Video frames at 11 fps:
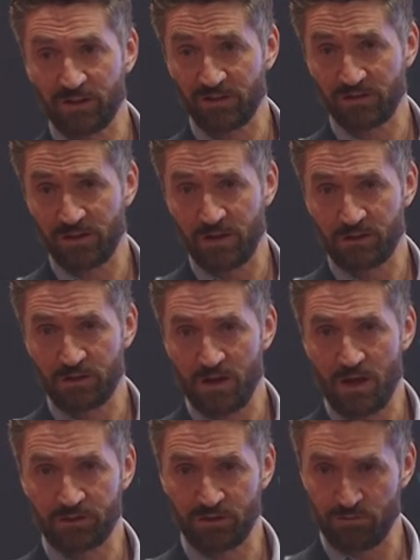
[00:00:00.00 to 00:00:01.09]
as I said,
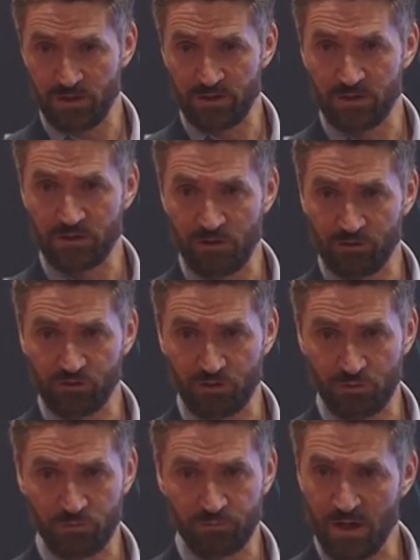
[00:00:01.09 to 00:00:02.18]
uh, dividend in year
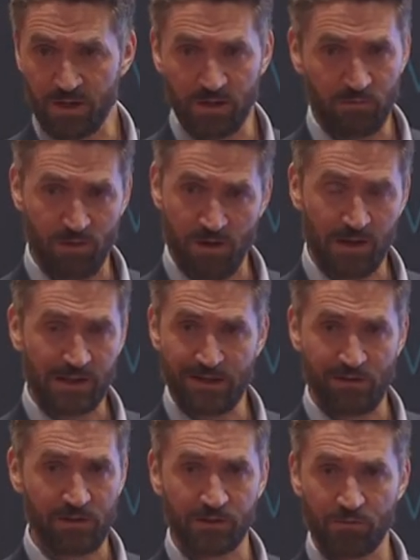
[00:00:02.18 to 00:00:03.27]
two and a very
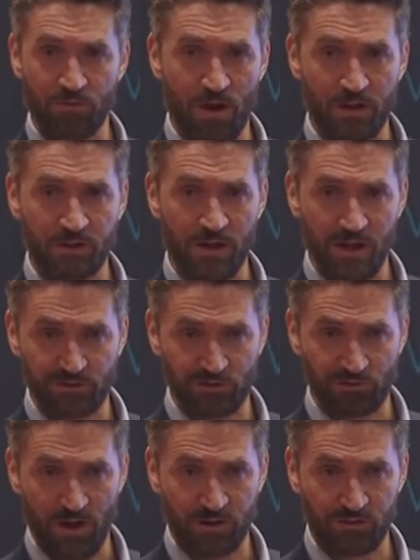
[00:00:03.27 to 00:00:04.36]
clearly defined exit
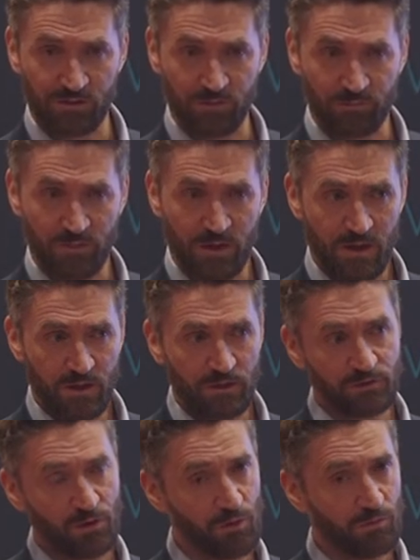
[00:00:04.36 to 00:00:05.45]
strategy.
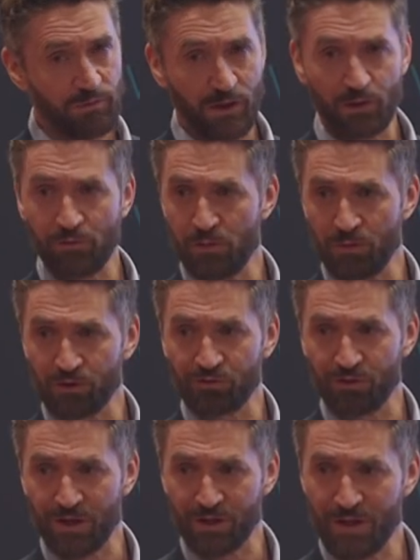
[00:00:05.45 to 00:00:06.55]
So thank you very much
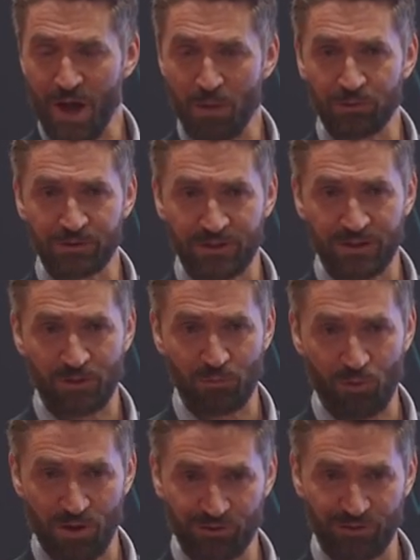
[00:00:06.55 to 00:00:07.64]
and happy to take some
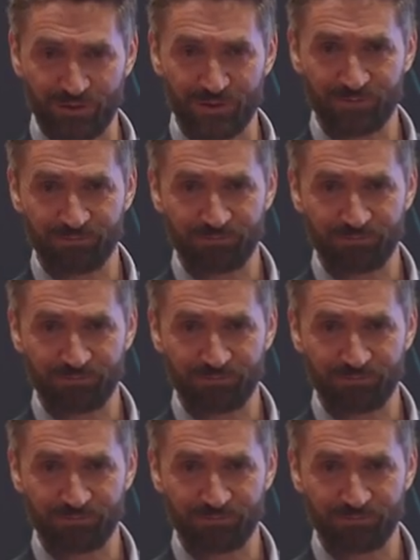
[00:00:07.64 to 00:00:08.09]
questions.